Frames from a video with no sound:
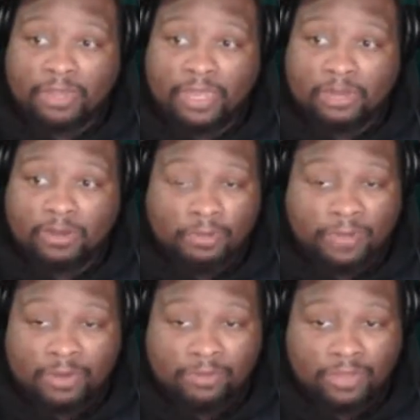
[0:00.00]
Like
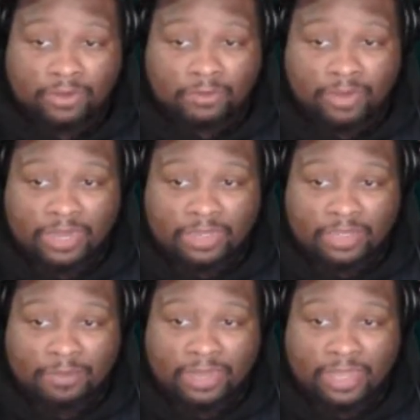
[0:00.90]
nobody really knew anything
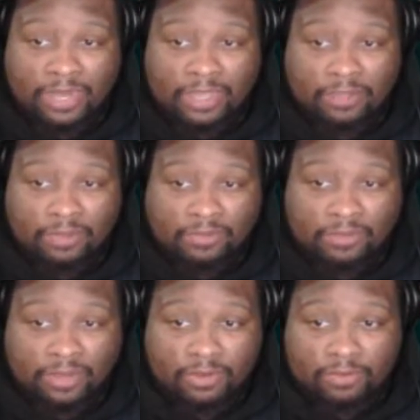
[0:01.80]
about any of those
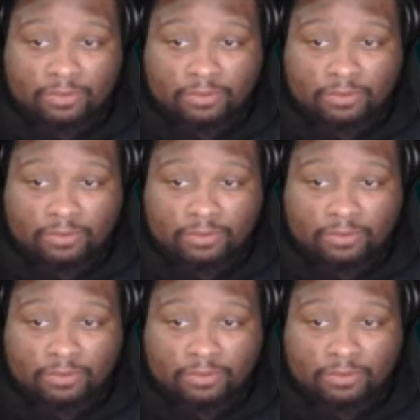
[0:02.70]
things.